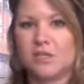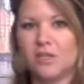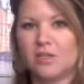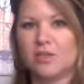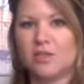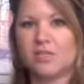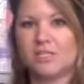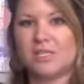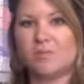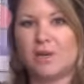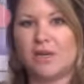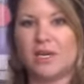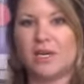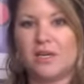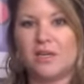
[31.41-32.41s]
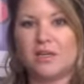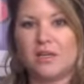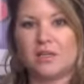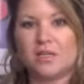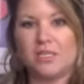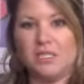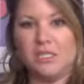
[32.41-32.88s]
you get to see my
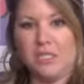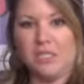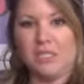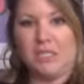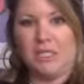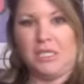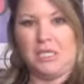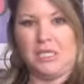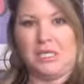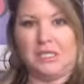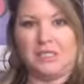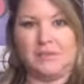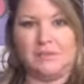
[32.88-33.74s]
uh,